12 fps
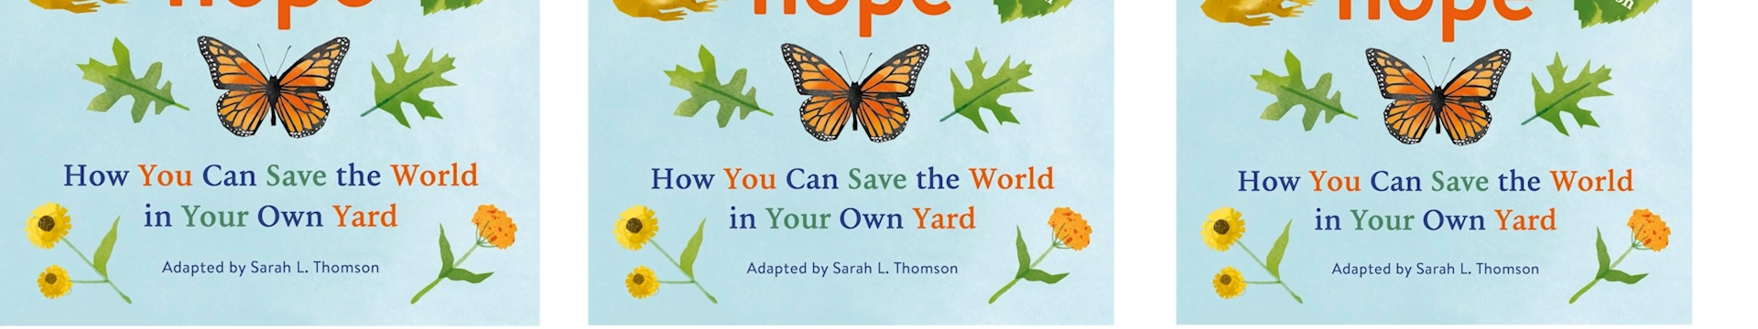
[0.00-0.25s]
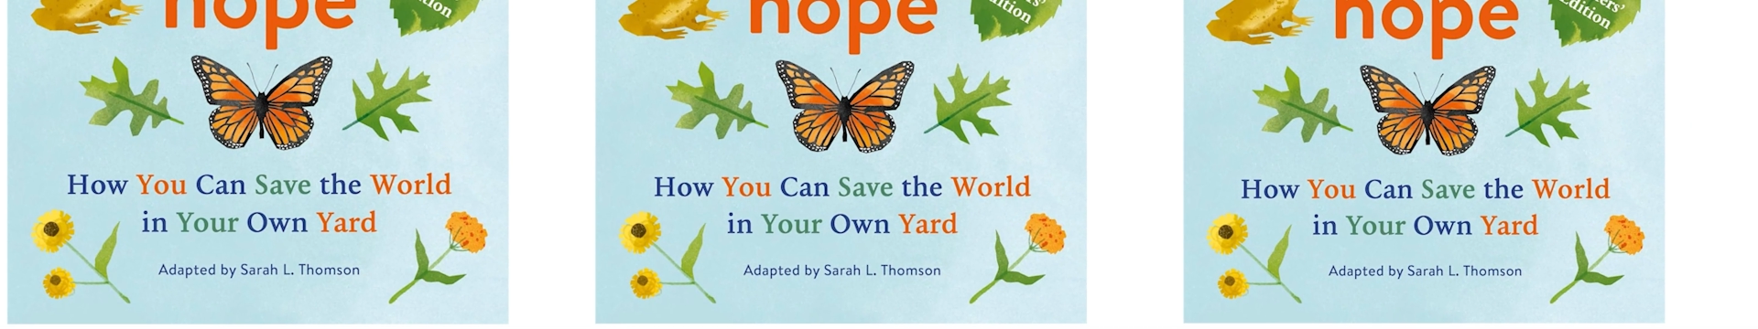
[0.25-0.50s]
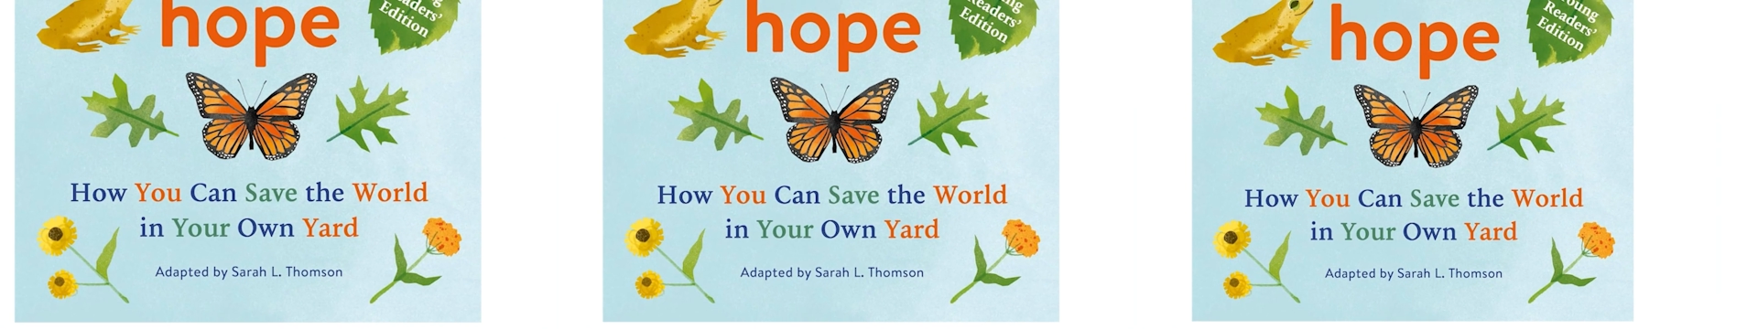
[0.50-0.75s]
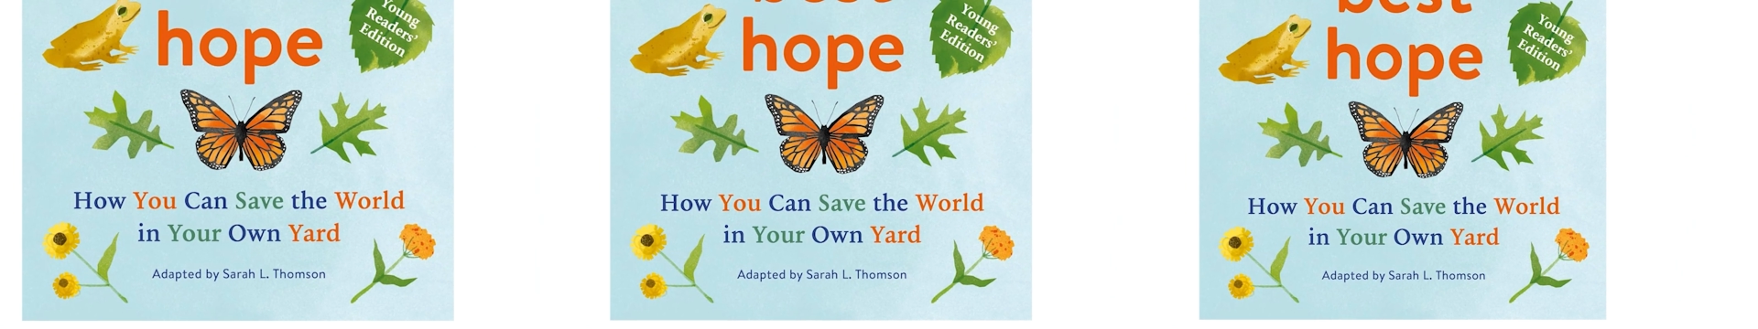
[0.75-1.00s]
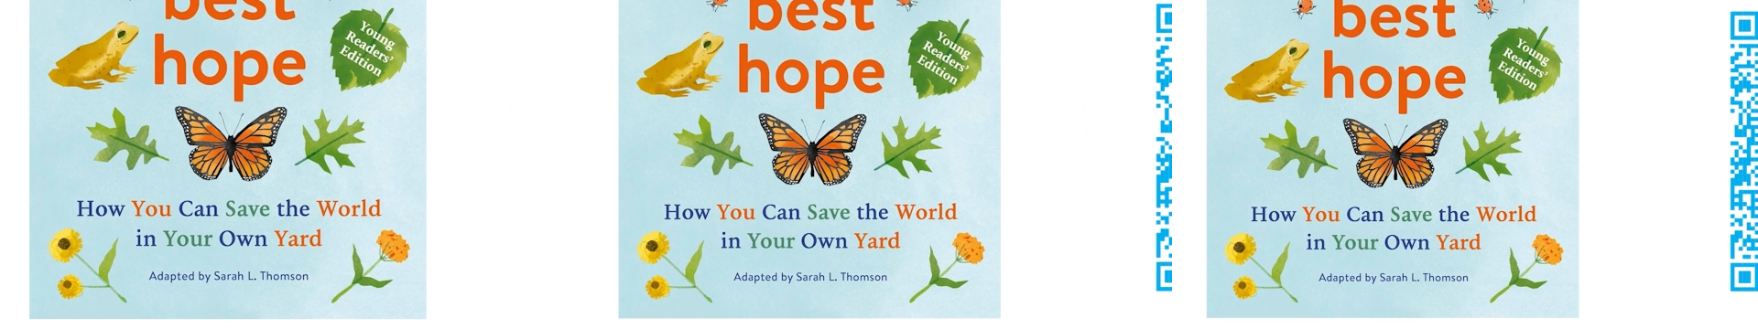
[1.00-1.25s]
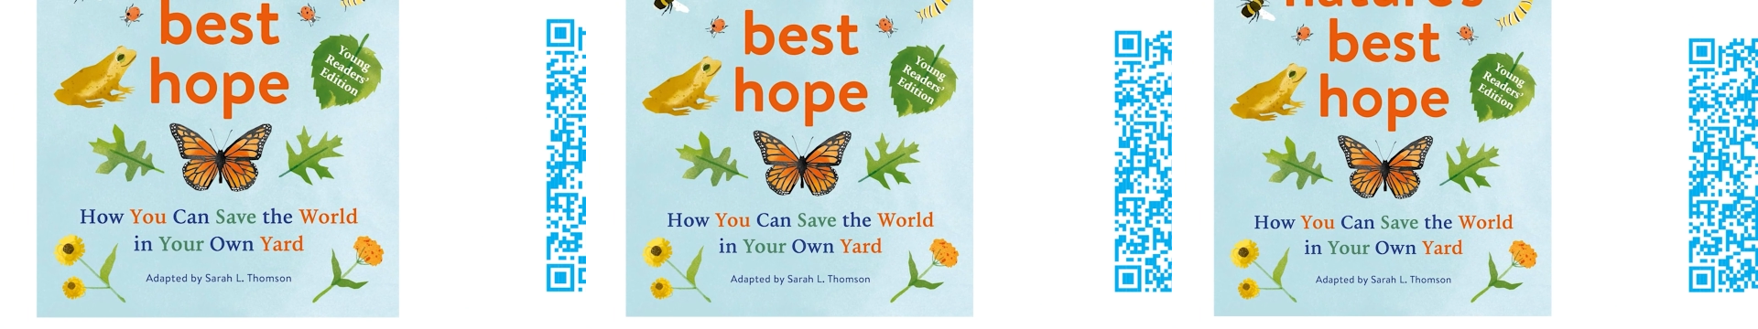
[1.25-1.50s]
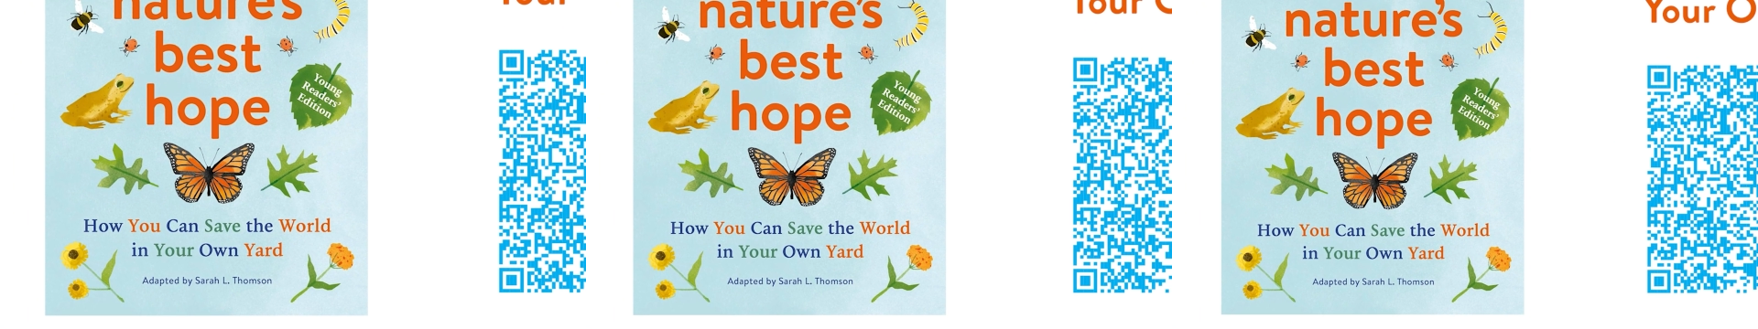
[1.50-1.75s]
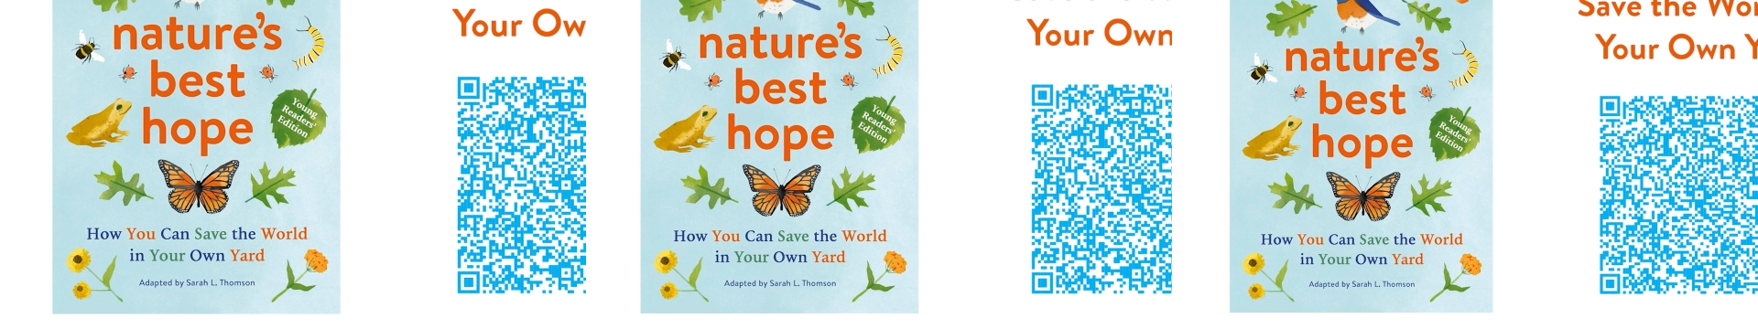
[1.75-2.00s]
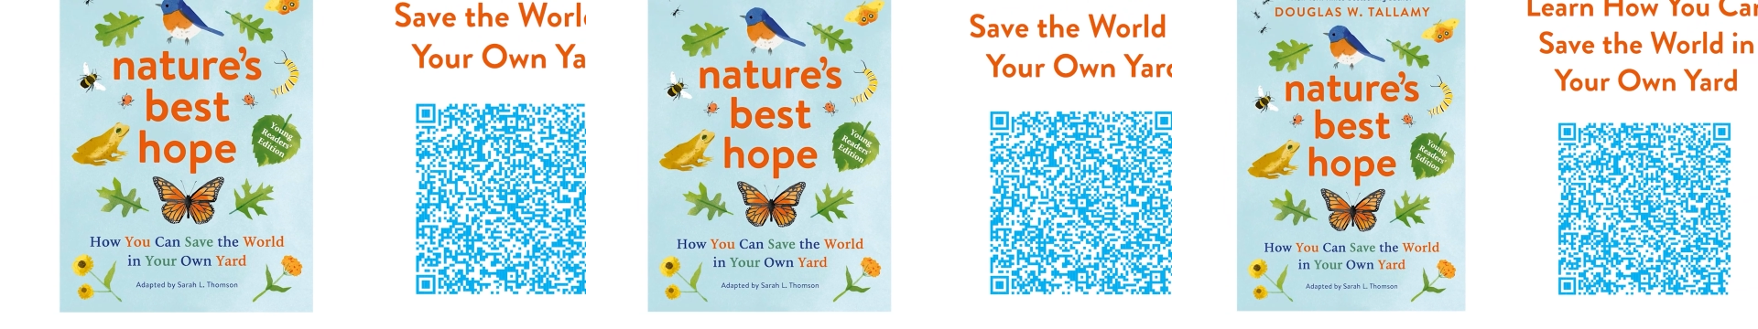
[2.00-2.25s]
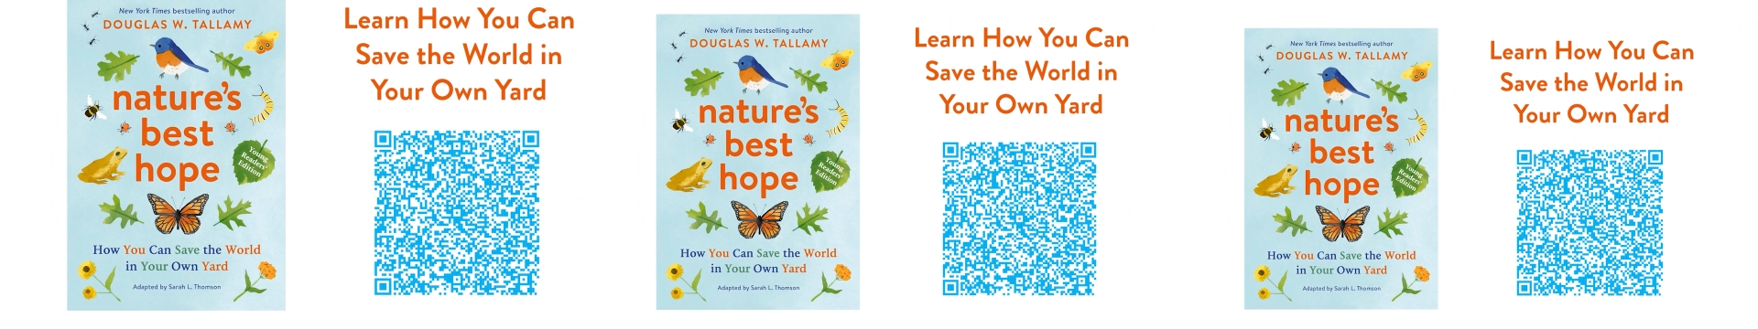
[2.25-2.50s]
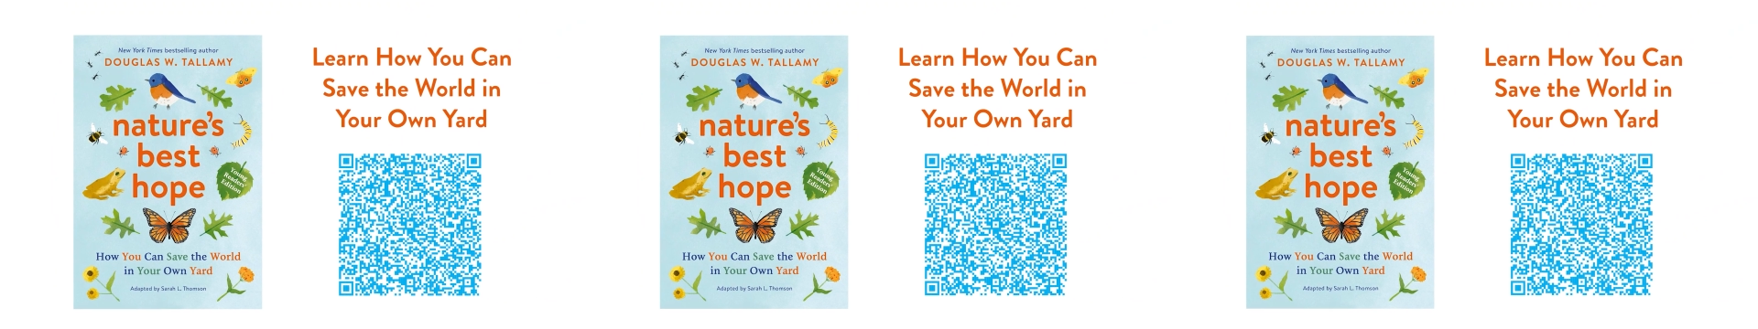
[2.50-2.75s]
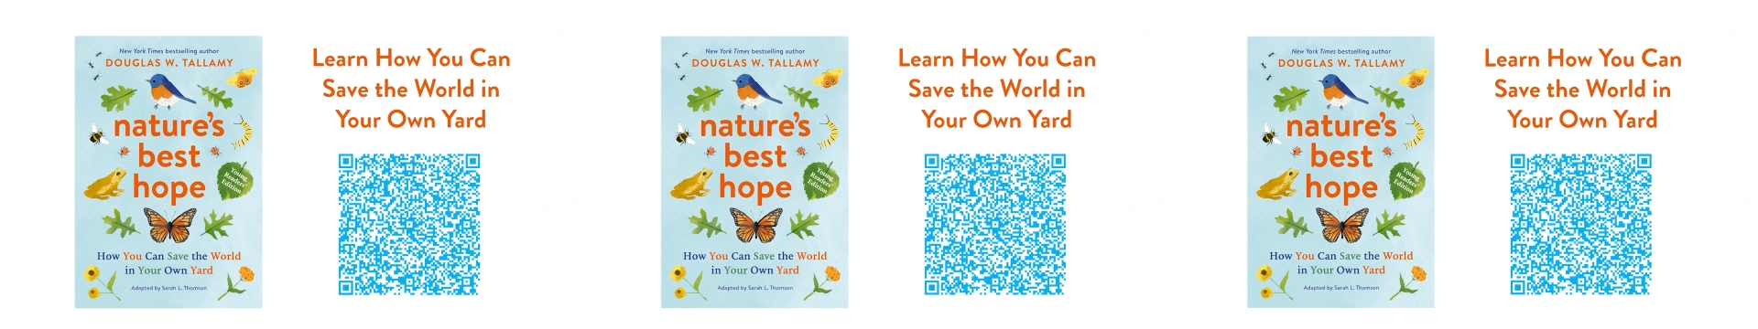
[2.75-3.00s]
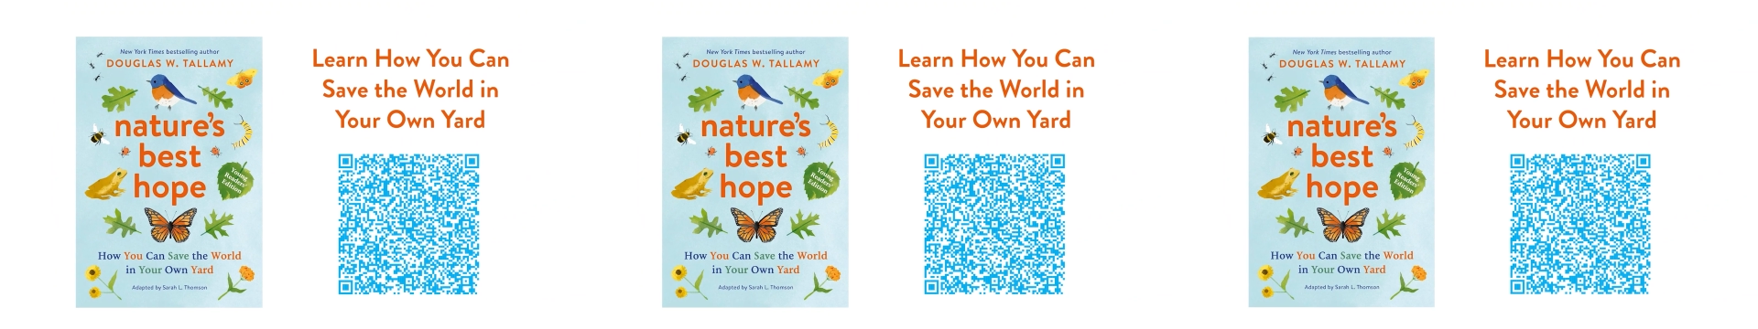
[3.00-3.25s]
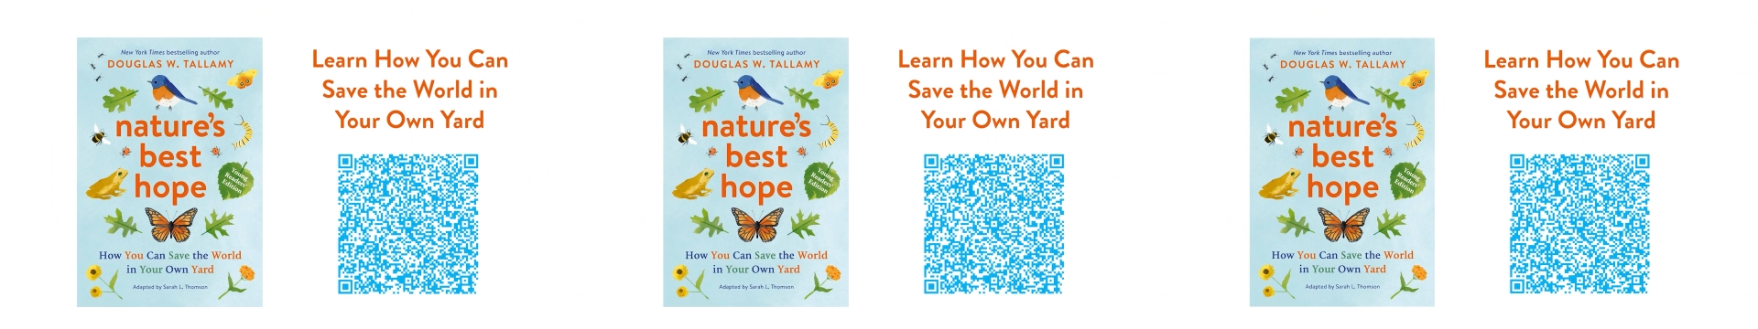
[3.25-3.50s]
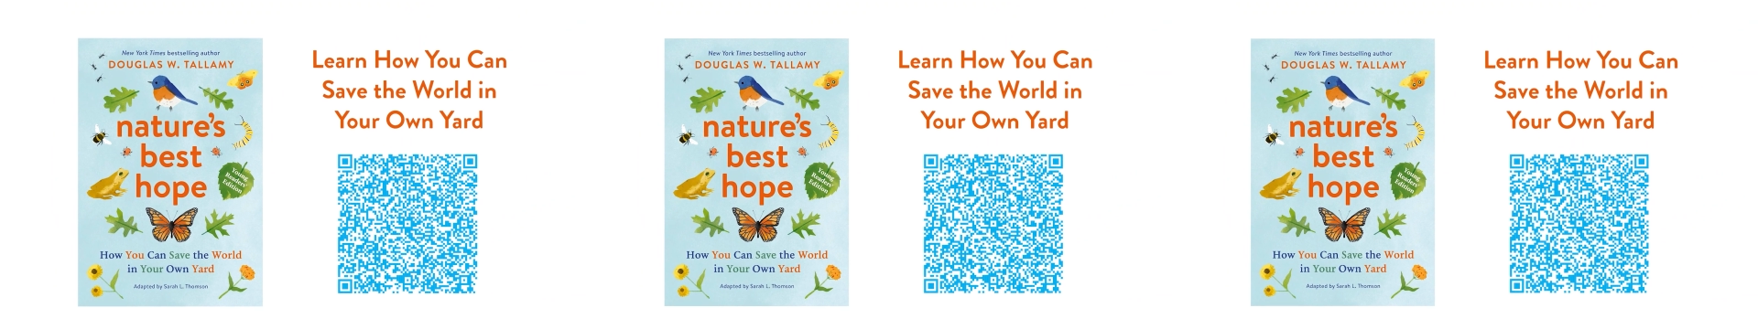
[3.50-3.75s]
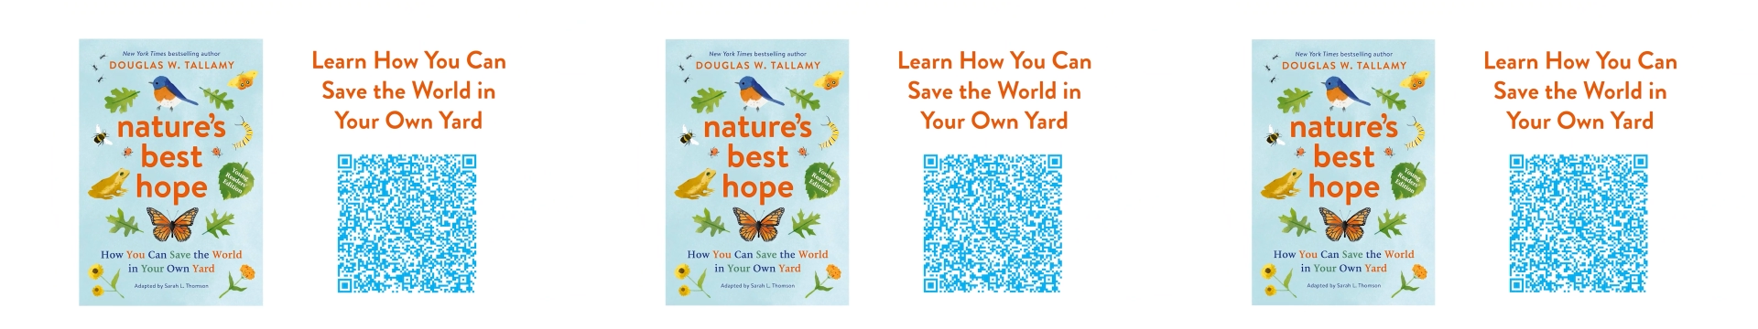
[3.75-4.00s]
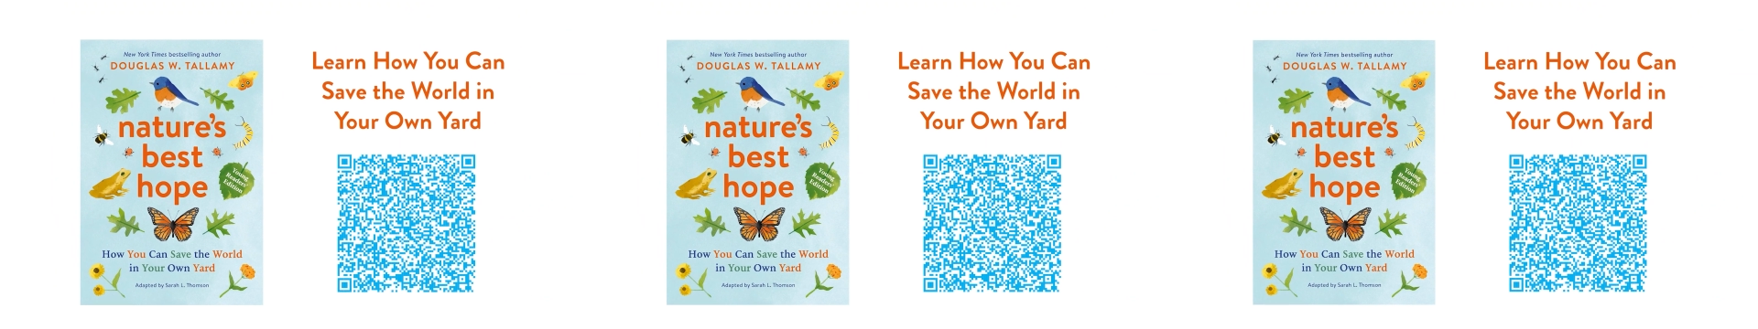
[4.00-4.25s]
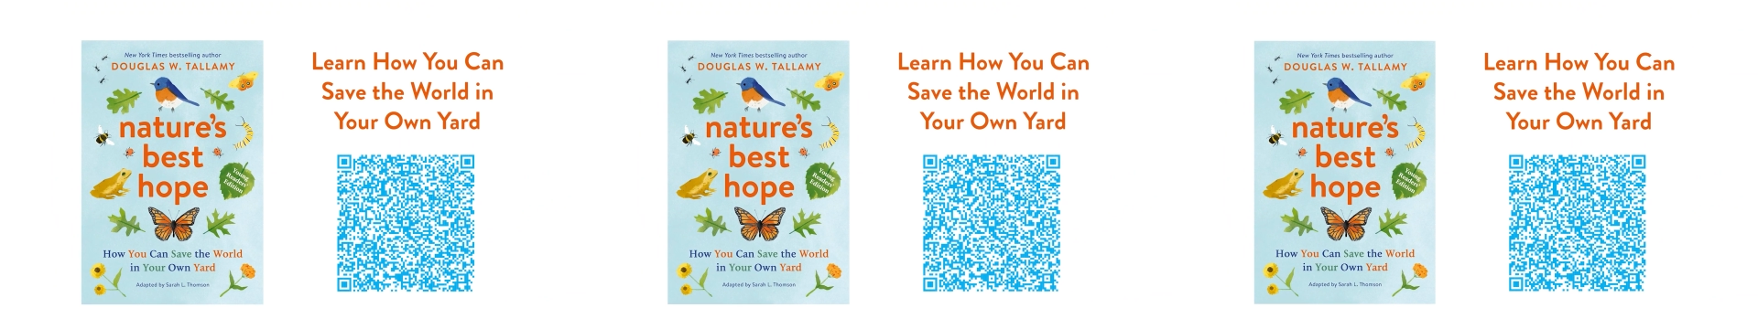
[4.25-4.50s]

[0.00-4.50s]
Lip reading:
[unreadable: no face in view]